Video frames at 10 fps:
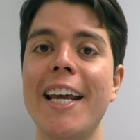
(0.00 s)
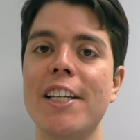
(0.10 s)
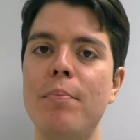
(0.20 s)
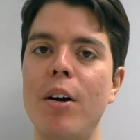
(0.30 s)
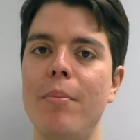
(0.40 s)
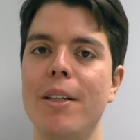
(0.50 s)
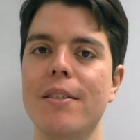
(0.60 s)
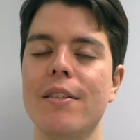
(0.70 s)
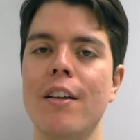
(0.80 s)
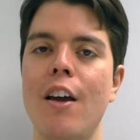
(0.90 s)
in
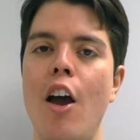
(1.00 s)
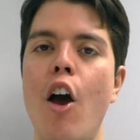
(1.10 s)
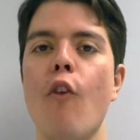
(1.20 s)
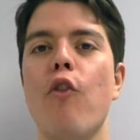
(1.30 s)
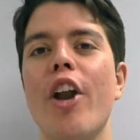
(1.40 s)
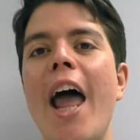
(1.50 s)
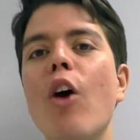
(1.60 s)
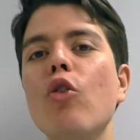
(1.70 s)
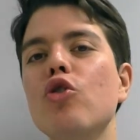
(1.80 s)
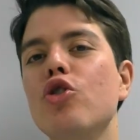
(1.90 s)
experiments. For now,
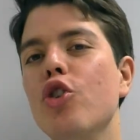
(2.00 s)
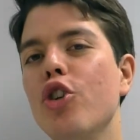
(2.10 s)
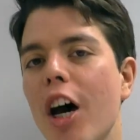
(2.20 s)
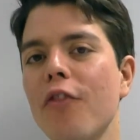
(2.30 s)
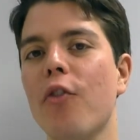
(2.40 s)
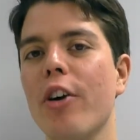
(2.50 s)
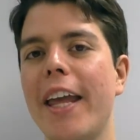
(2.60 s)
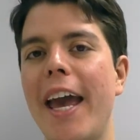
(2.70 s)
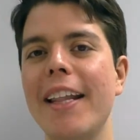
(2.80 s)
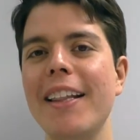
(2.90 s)
do not
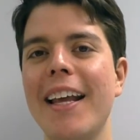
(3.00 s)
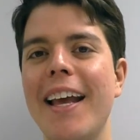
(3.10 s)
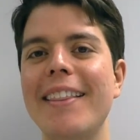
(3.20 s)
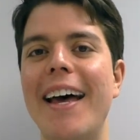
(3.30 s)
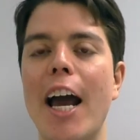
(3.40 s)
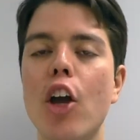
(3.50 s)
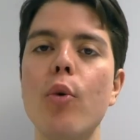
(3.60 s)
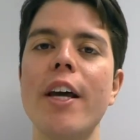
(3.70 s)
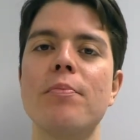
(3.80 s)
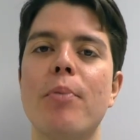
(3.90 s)
forget that a
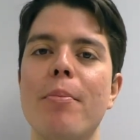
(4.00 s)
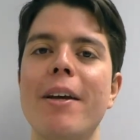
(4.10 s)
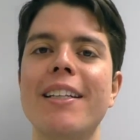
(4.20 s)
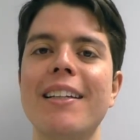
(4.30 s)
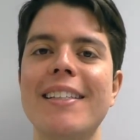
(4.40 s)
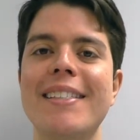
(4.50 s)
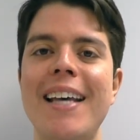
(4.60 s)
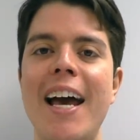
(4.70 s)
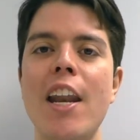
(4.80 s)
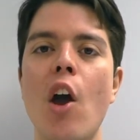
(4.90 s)
good experimental
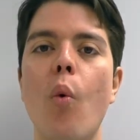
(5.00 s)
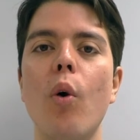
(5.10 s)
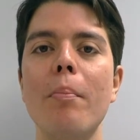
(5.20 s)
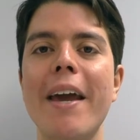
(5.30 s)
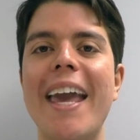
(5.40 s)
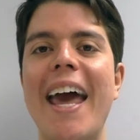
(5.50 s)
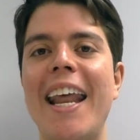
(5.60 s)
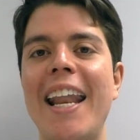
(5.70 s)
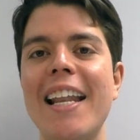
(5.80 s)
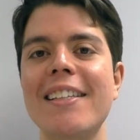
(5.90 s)
design will make an
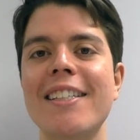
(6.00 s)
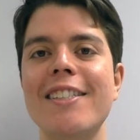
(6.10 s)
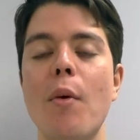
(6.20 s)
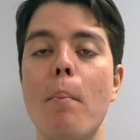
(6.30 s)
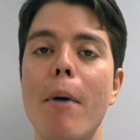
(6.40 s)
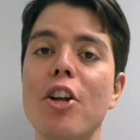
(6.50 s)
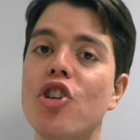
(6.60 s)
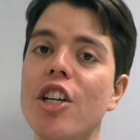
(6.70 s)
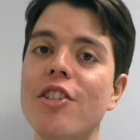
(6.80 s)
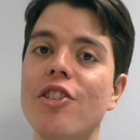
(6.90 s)
analysis
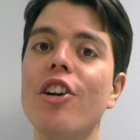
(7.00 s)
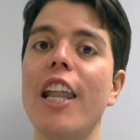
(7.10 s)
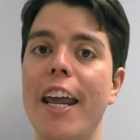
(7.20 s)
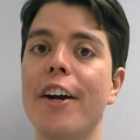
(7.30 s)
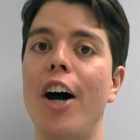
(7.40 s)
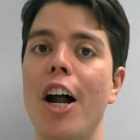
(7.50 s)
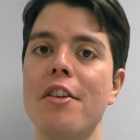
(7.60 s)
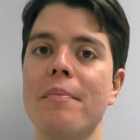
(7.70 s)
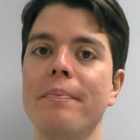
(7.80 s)
much easier later on.